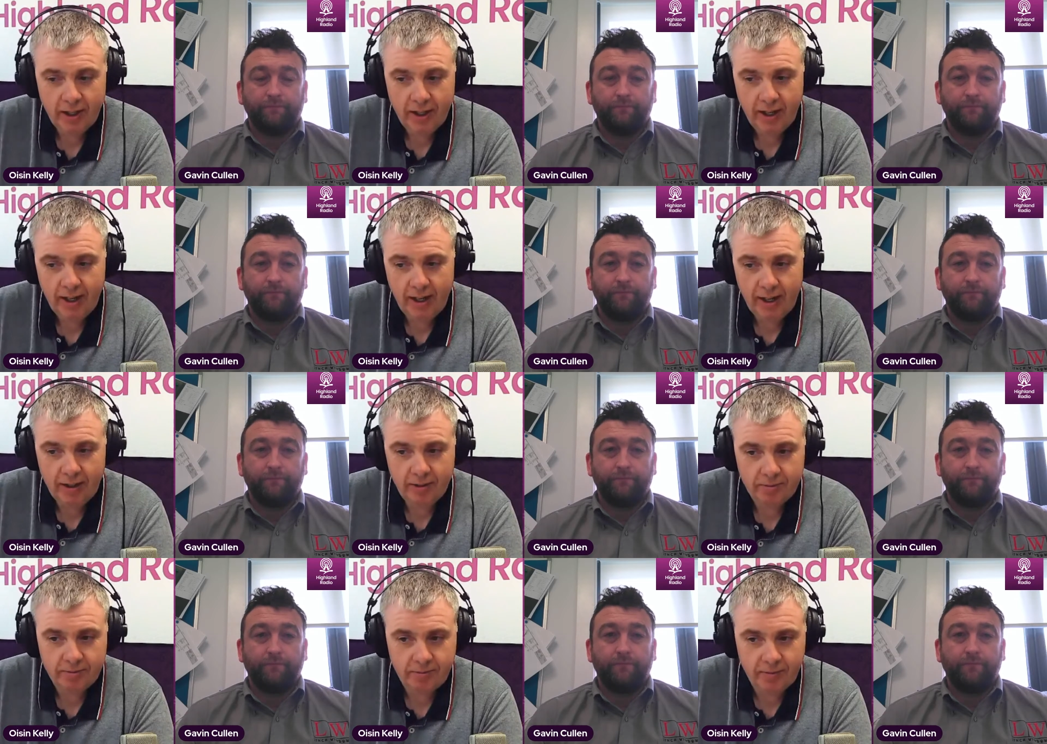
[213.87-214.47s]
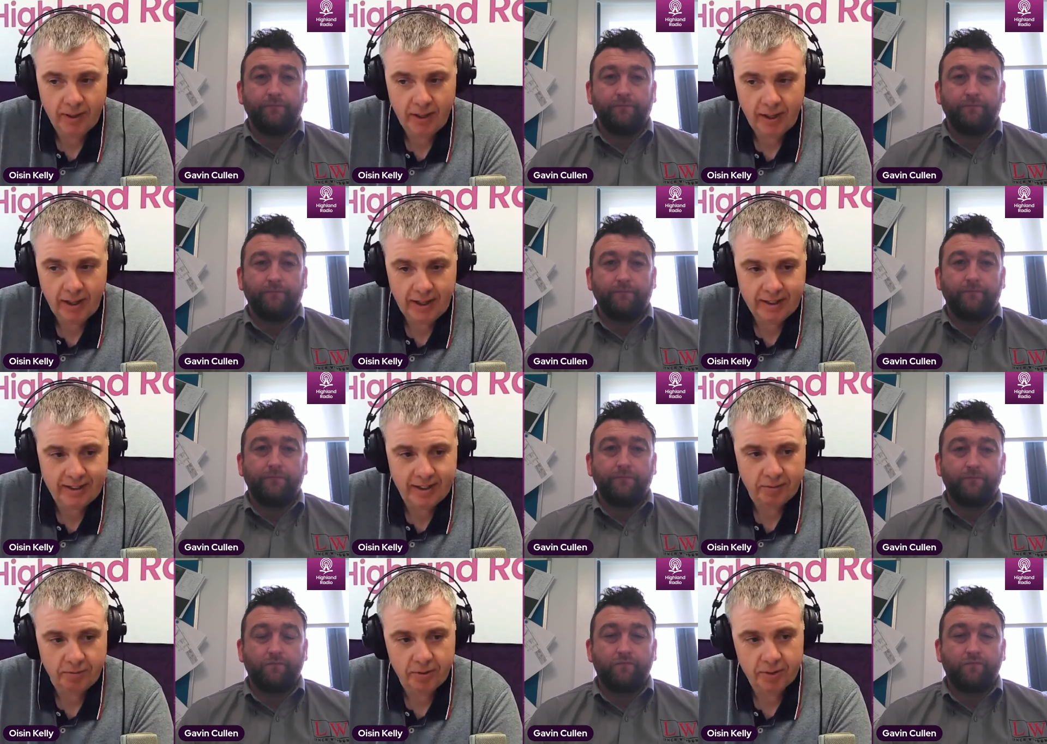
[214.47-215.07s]
Speaker 1: have uh, a
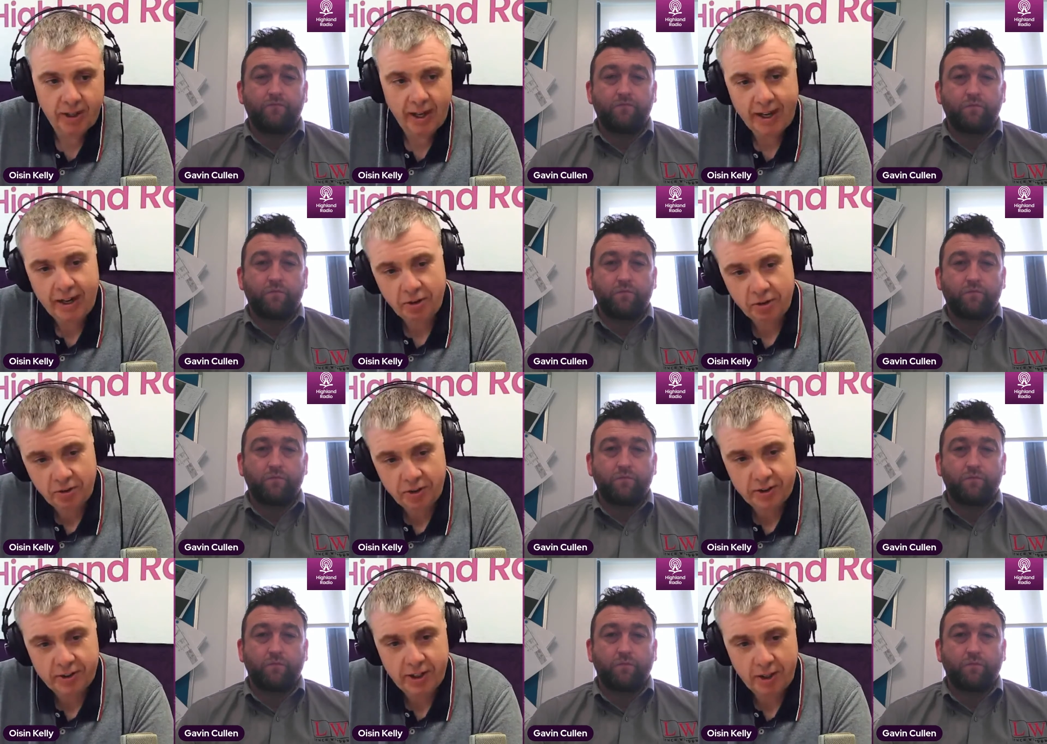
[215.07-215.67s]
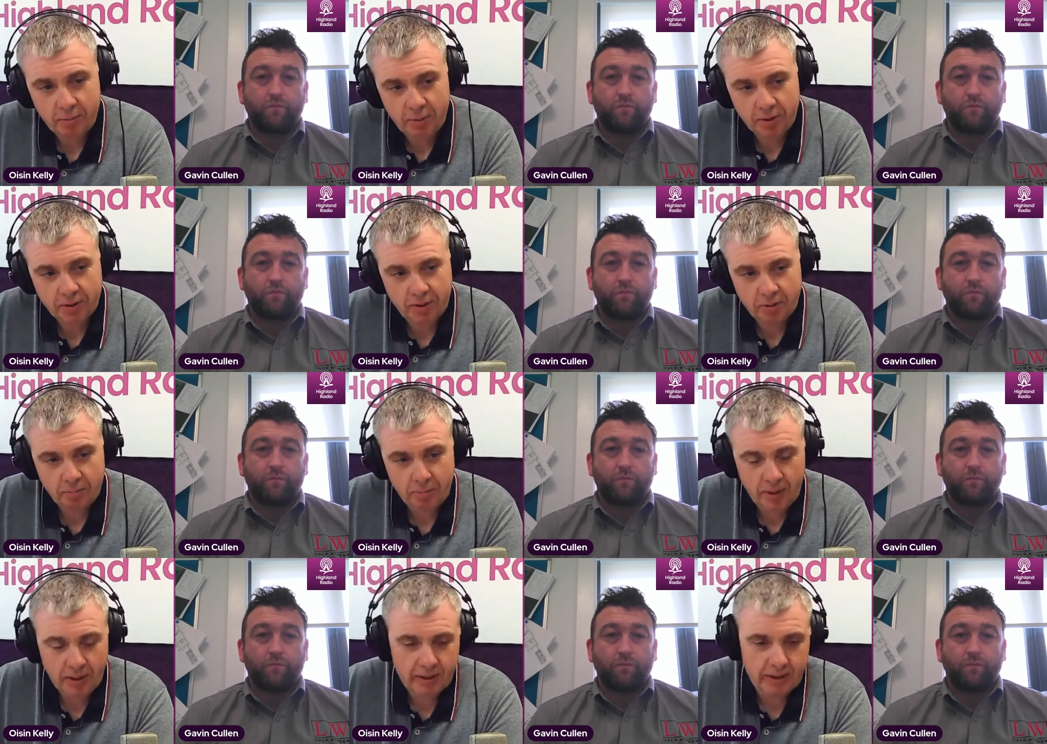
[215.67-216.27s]
different eye on the table
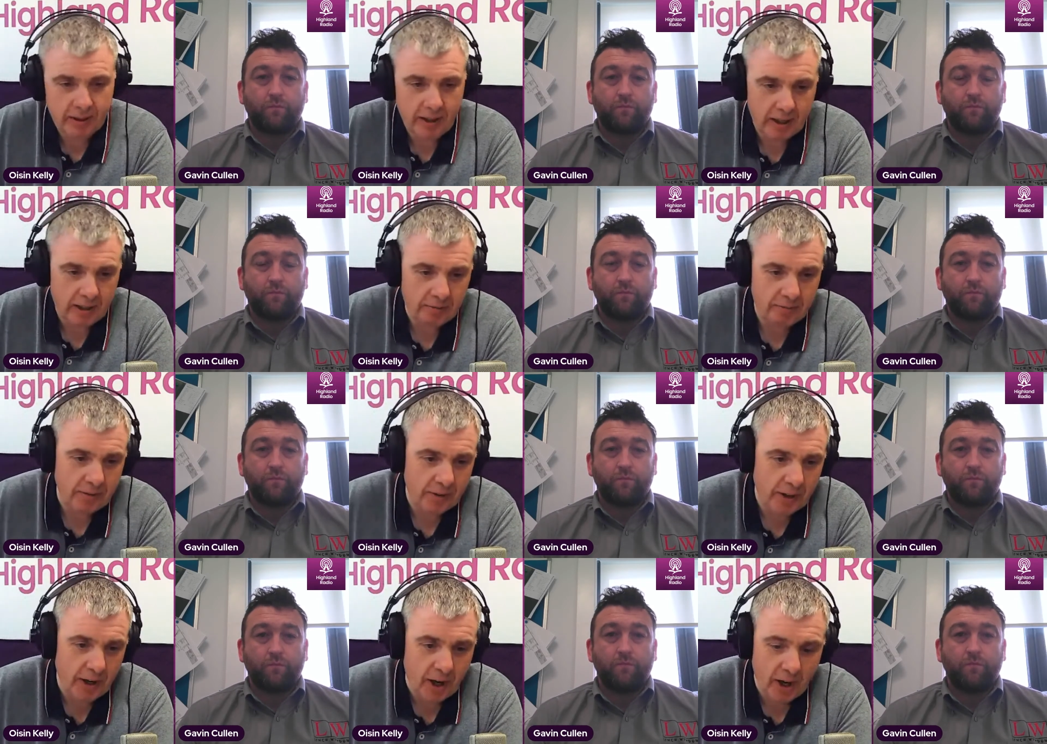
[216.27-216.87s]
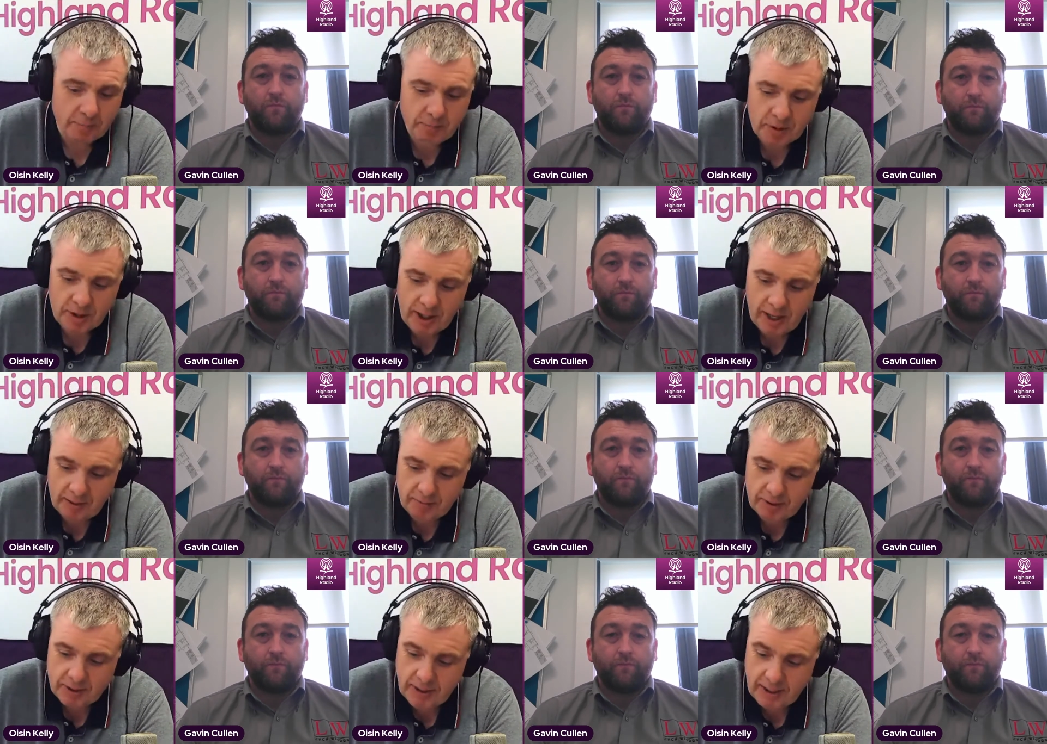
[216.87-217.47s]
compared to that of Finn Harps,
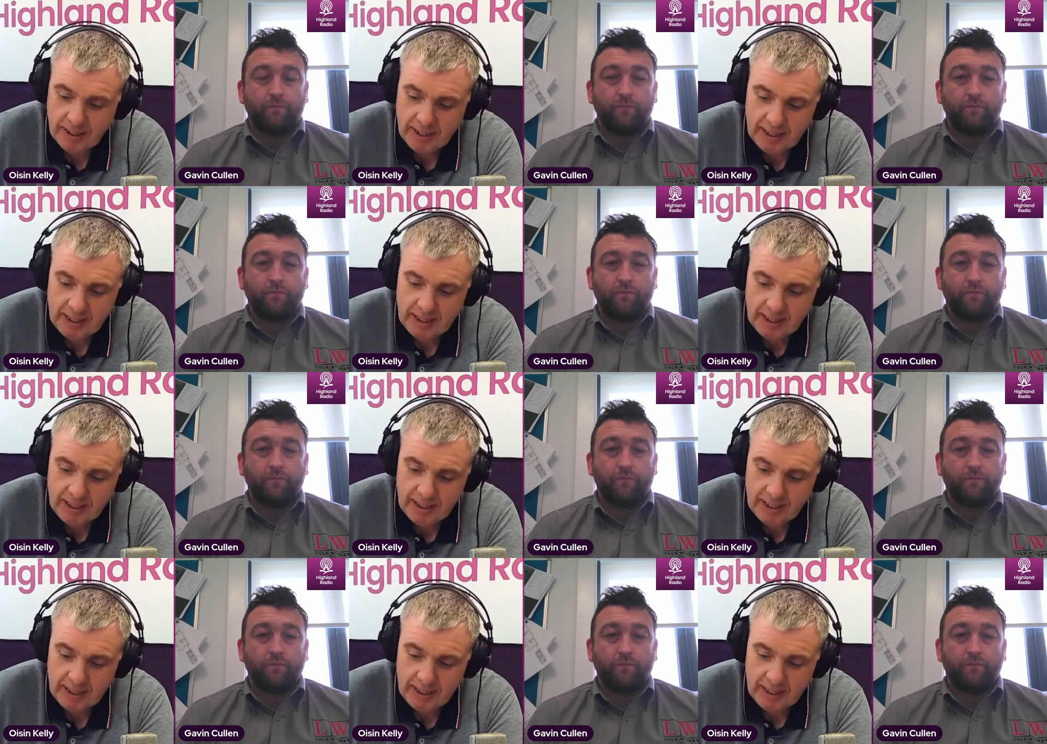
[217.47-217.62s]
Gavin.